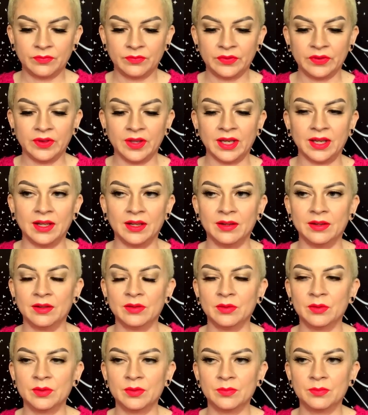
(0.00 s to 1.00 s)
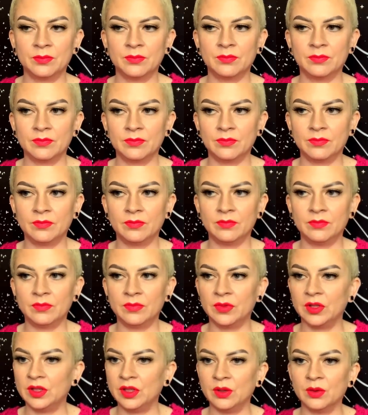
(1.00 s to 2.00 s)
then
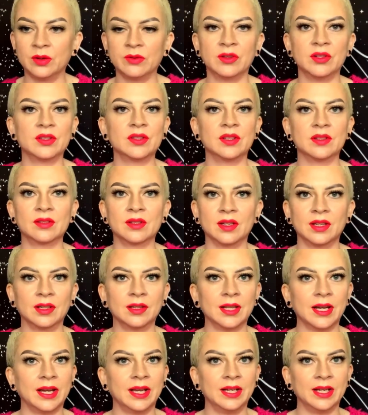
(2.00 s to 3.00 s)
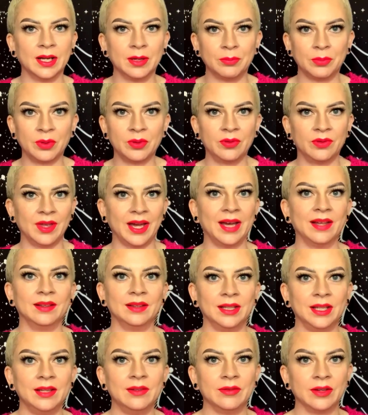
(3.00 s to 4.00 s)
the universe is going to line up that
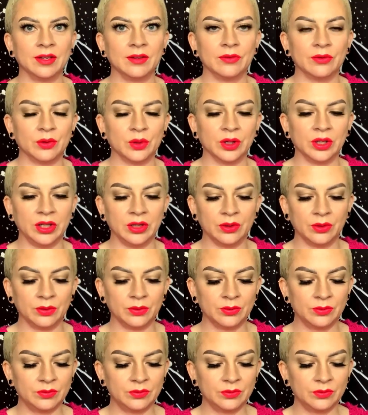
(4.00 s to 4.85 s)
leaving for you.